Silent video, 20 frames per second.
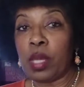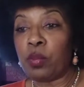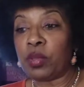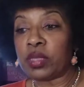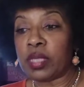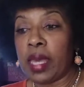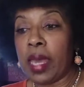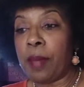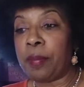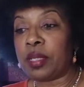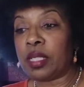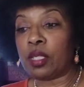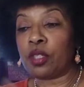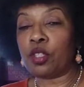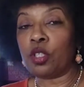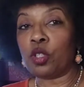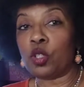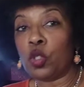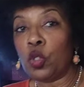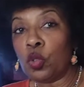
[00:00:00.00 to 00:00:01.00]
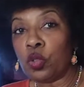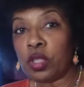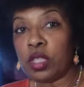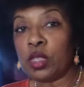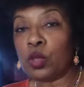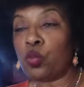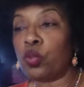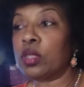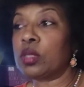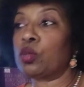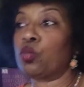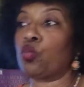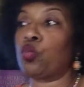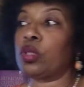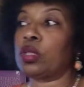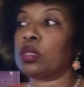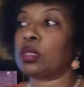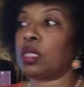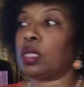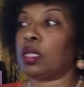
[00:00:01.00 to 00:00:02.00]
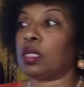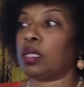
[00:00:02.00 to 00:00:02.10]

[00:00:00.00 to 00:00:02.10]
was happening, the Houthis was